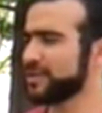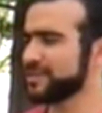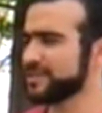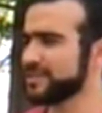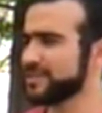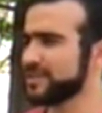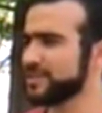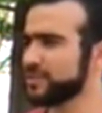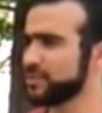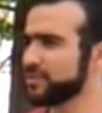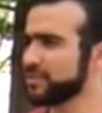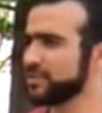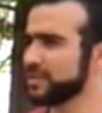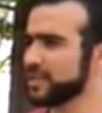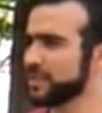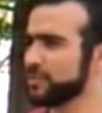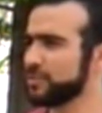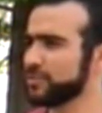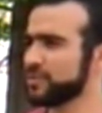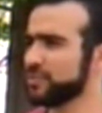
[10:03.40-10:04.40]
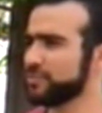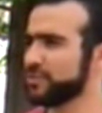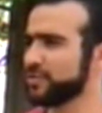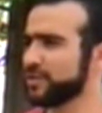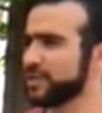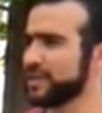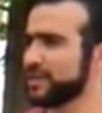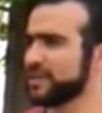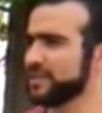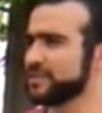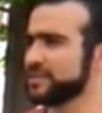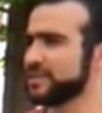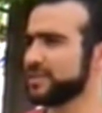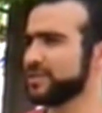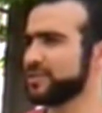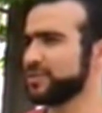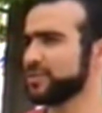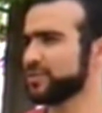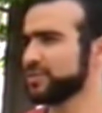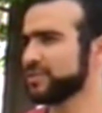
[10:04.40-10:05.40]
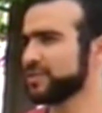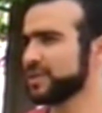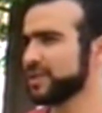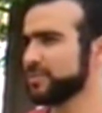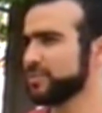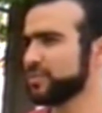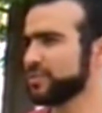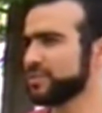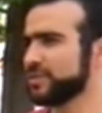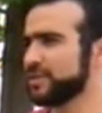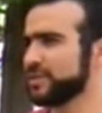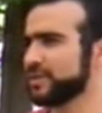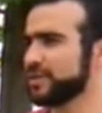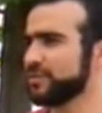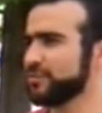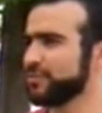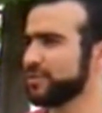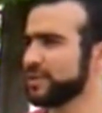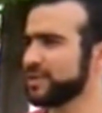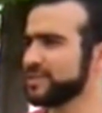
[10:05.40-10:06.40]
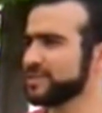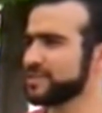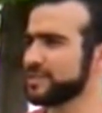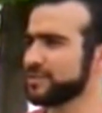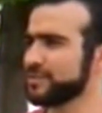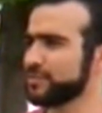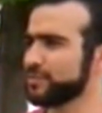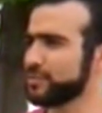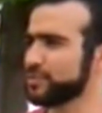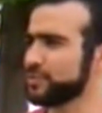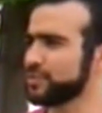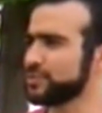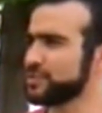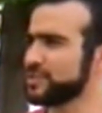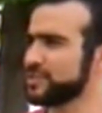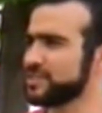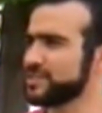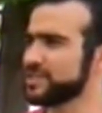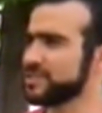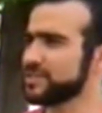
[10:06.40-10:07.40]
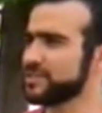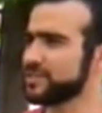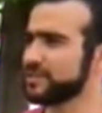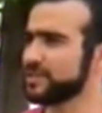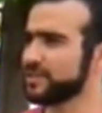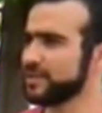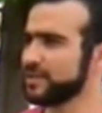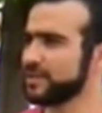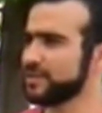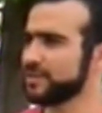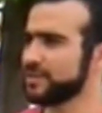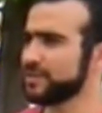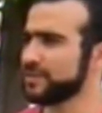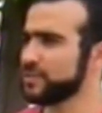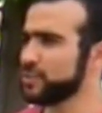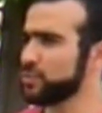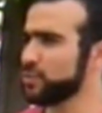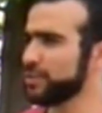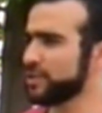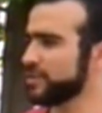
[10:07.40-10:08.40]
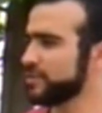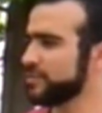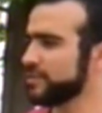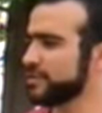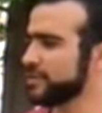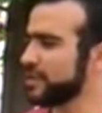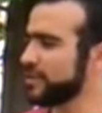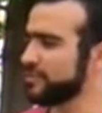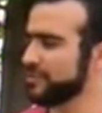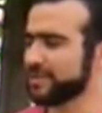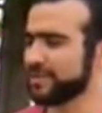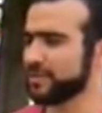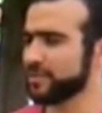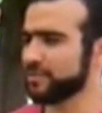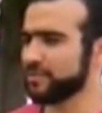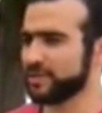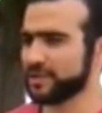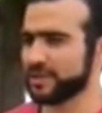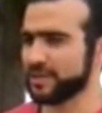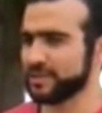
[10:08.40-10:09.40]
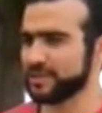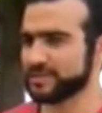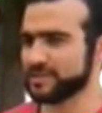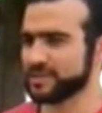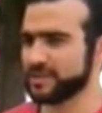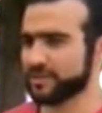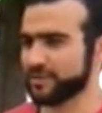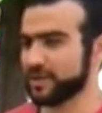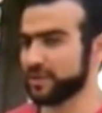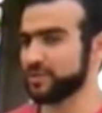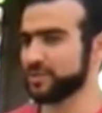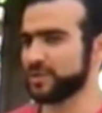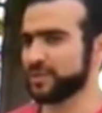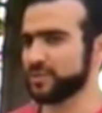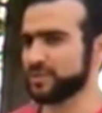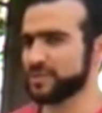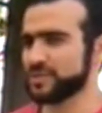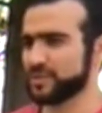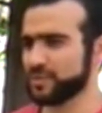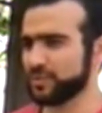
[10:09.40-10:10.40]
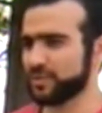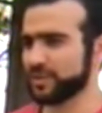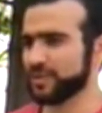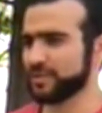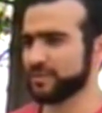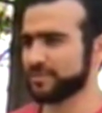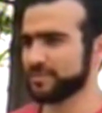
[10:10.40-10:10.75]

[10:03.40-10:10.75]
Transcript: as I said, you don't think about the morality. You don't think about the rights and the wrongs. You just do whatever everybody else around you is doing.